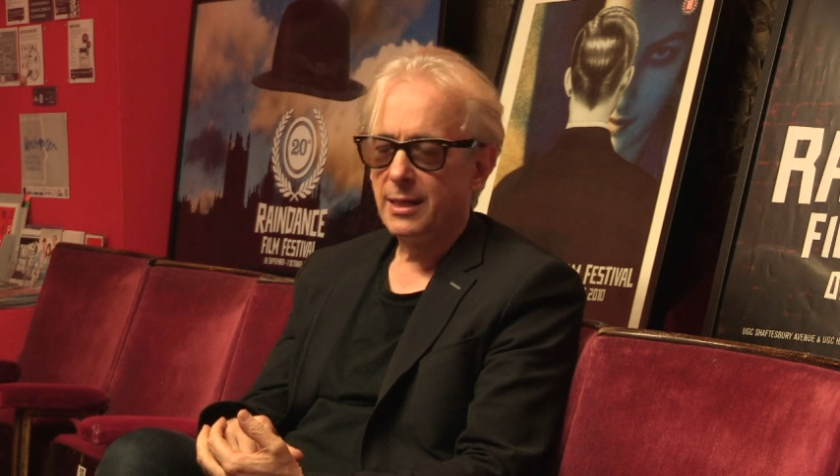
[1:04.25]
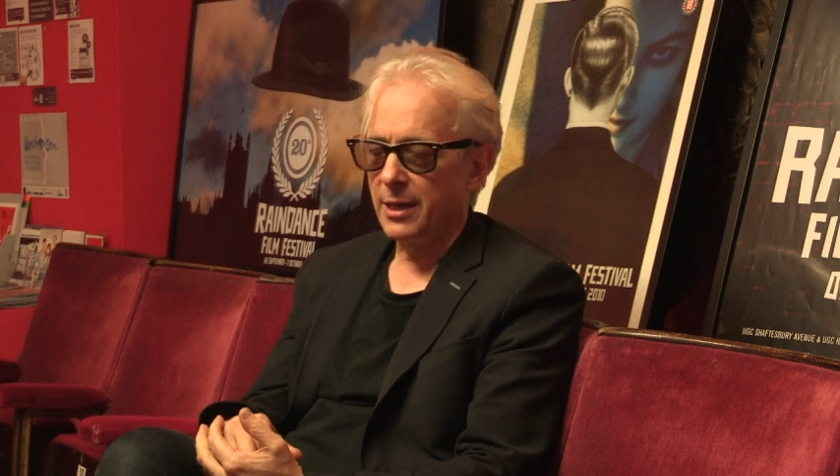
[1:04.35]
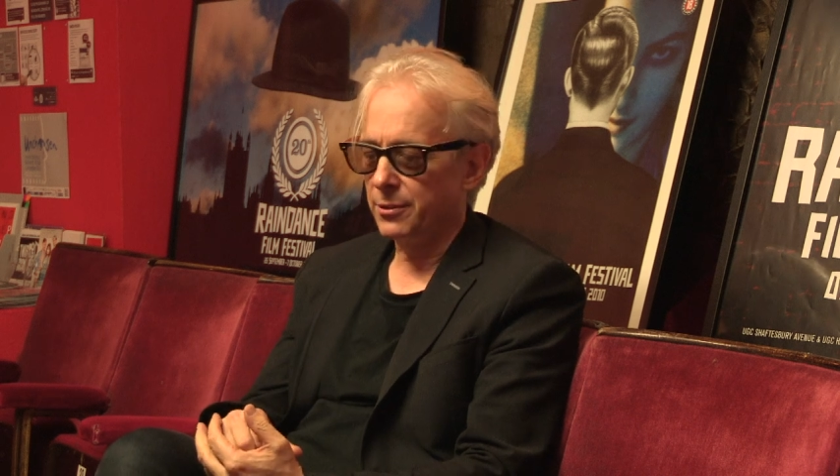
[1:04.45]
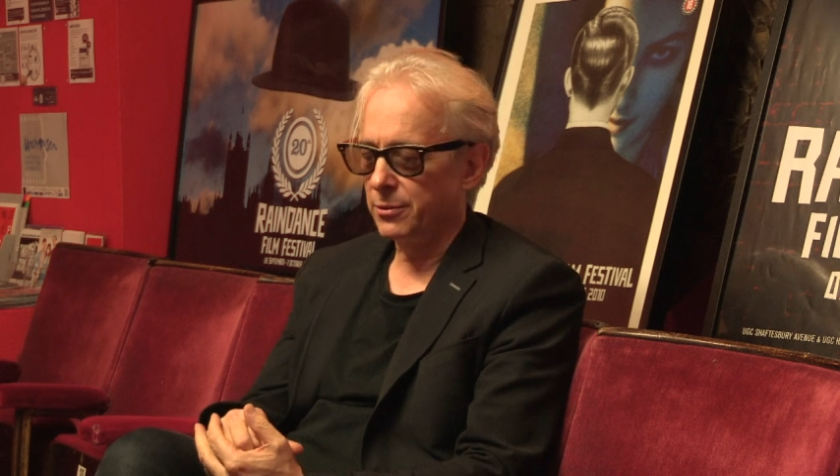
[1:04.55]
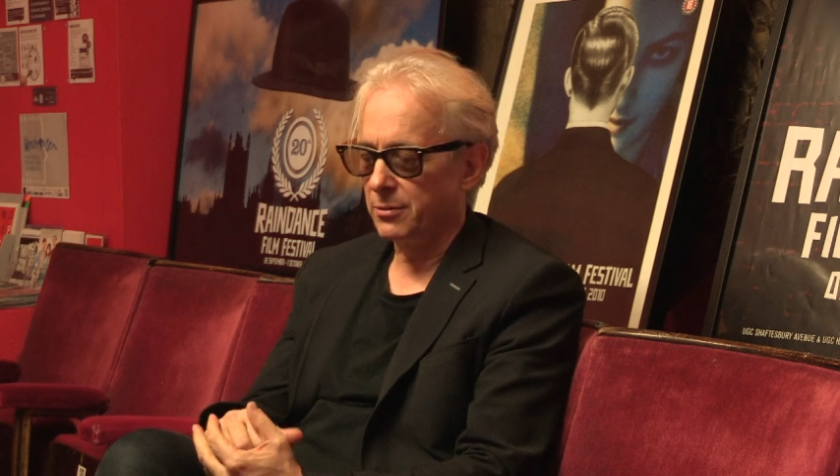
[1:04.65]

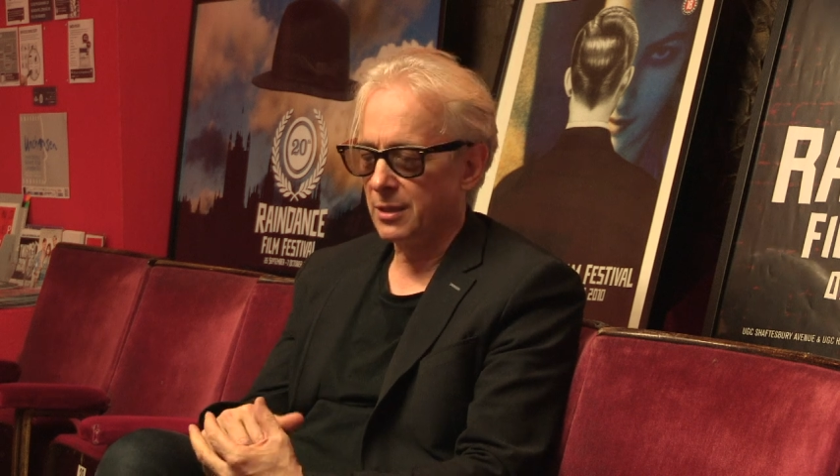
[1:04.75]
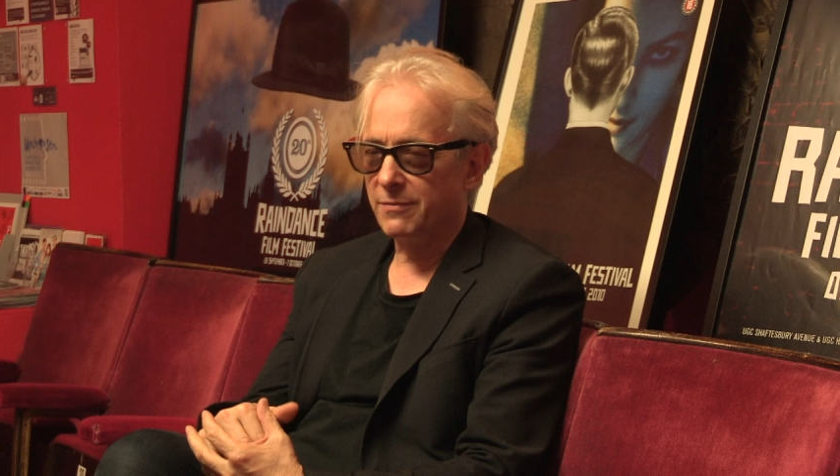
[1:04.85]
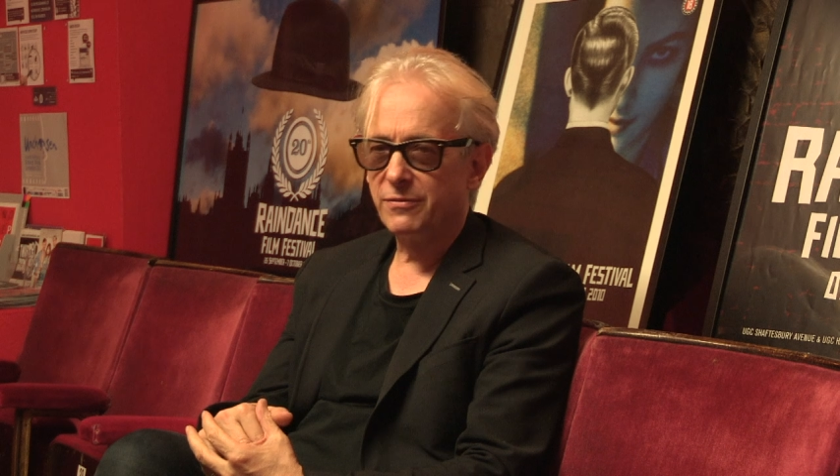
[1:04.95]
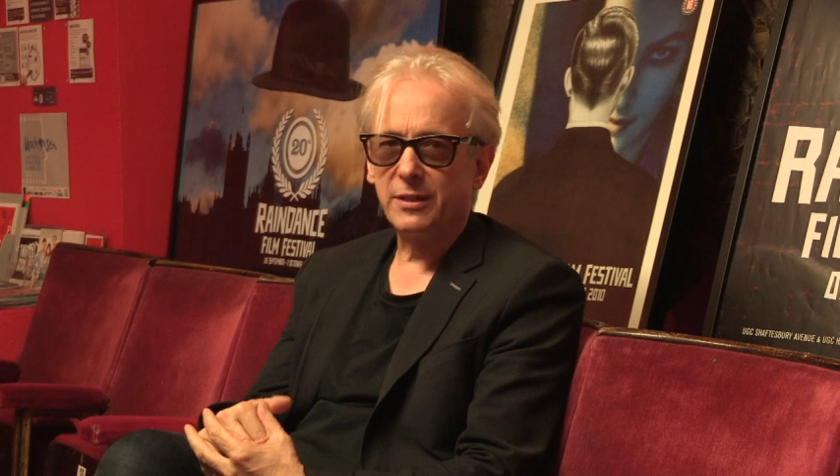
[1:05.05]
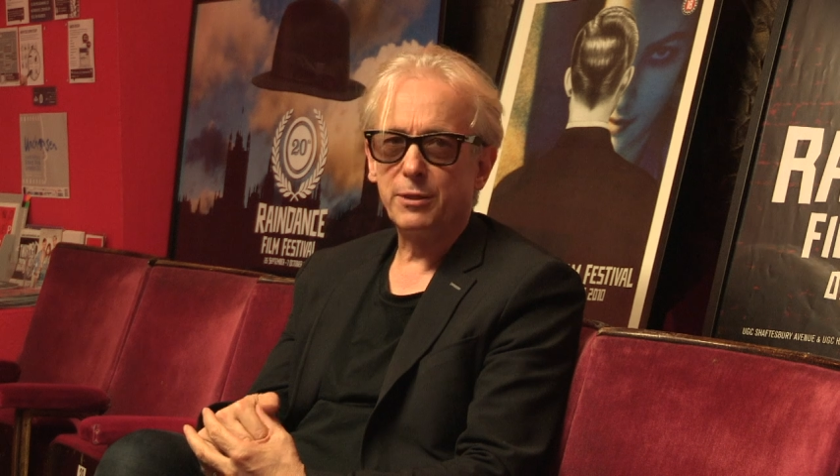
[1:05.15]
and who
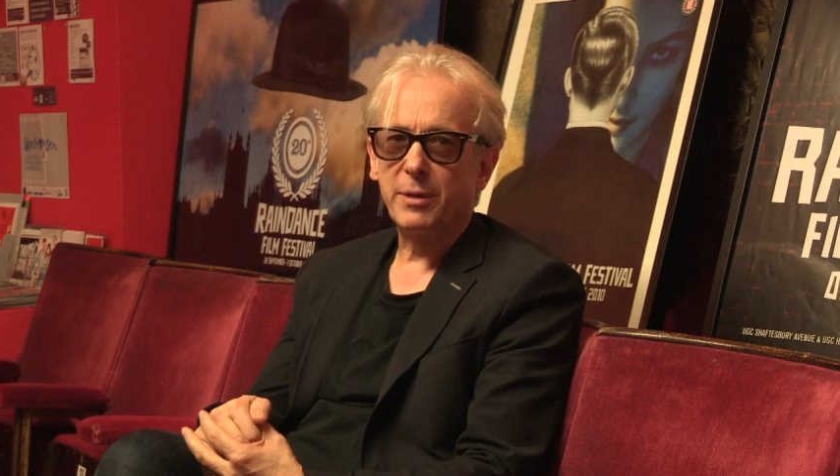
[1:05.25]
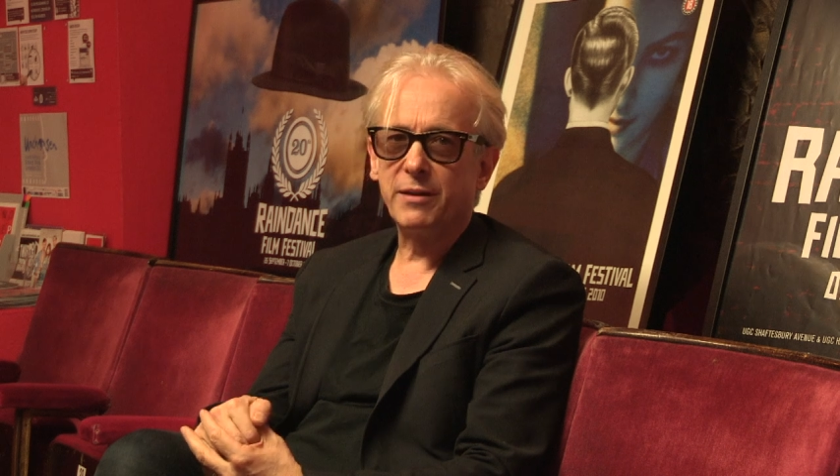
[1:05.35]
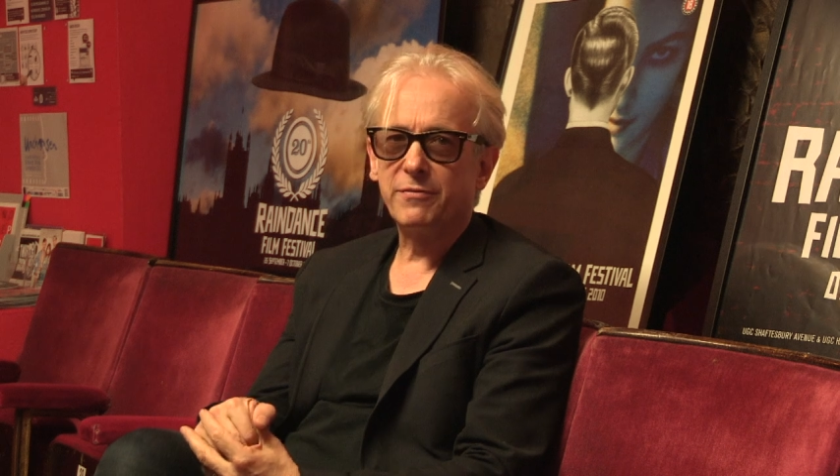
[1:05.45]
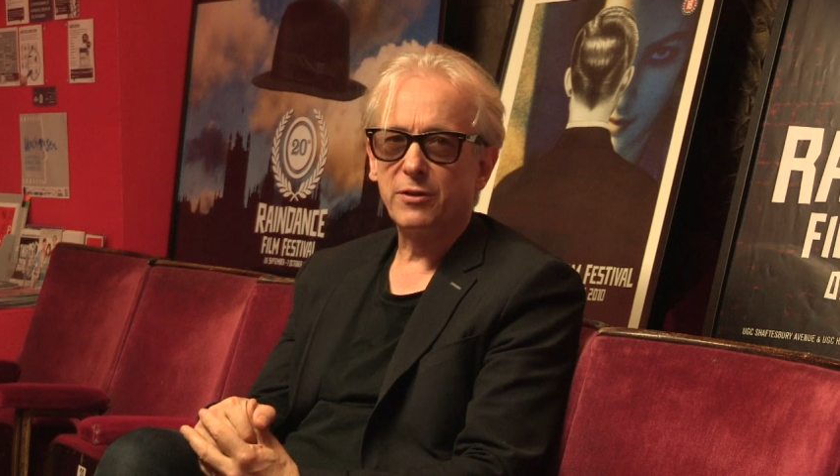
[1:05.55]
love independent